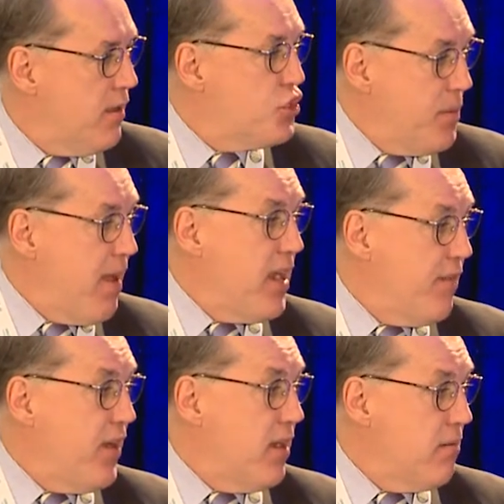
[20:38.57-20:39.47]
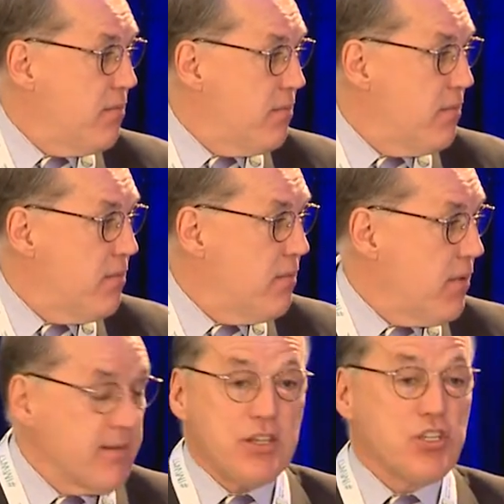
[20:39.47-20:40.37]
Cheap NAV,
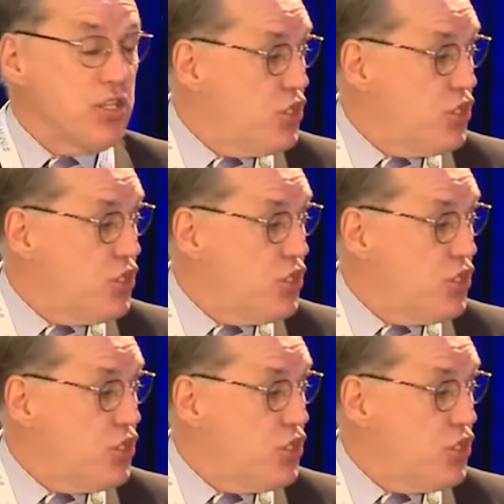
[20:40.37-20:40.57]
right? This is a